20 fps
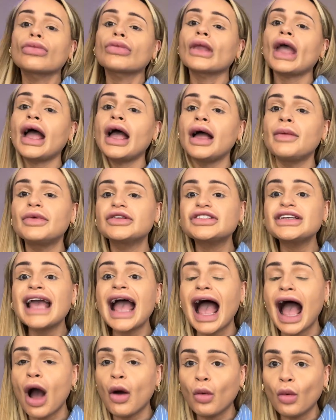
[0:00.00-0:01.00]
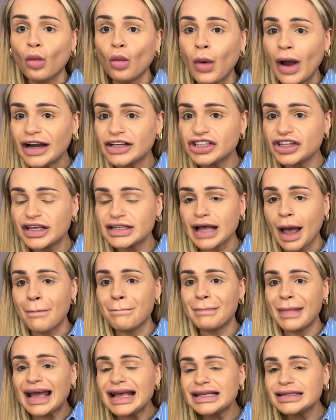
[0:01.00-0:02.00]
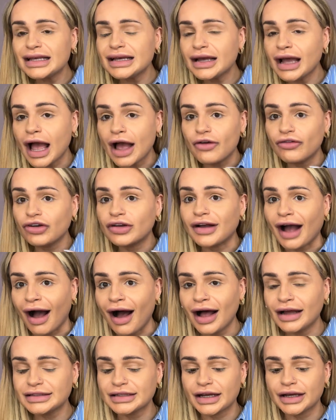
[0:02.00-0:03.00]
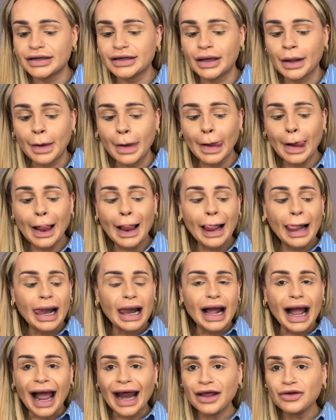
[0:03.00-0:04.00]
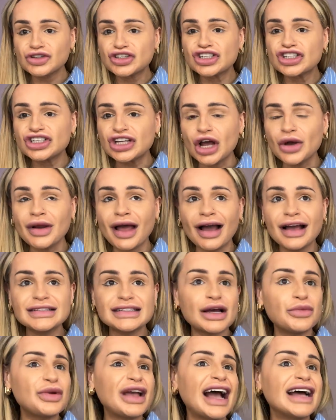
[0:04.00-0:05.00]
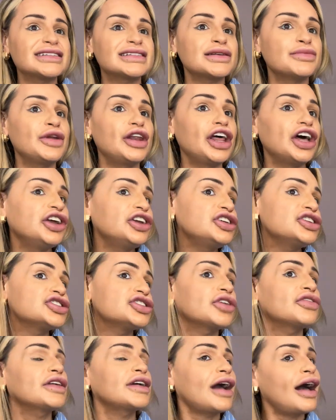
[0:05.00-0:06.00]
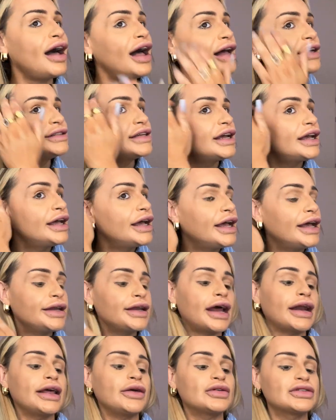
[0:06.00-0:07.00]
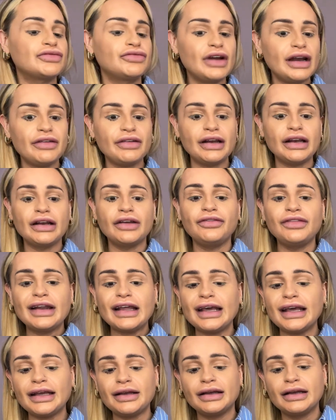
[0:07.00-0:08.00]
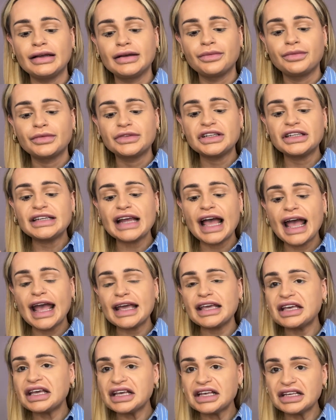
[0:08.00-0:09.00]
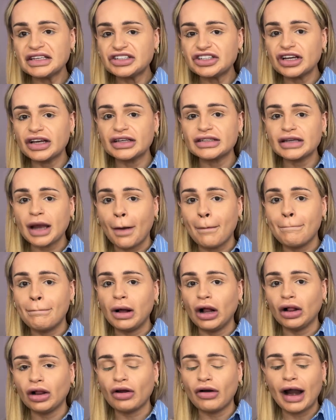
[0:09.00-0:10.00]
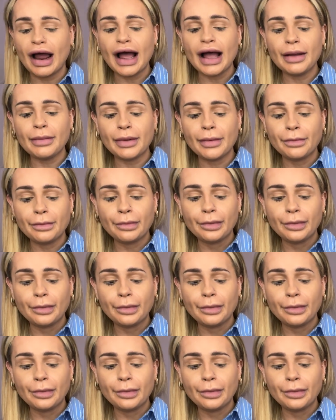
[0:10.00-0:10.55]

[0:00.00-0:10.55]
So yeah, went to this amazing garden and it was so nice. Like, we had some lunch on the garden and it was really, really lovely. Today is just bull crap.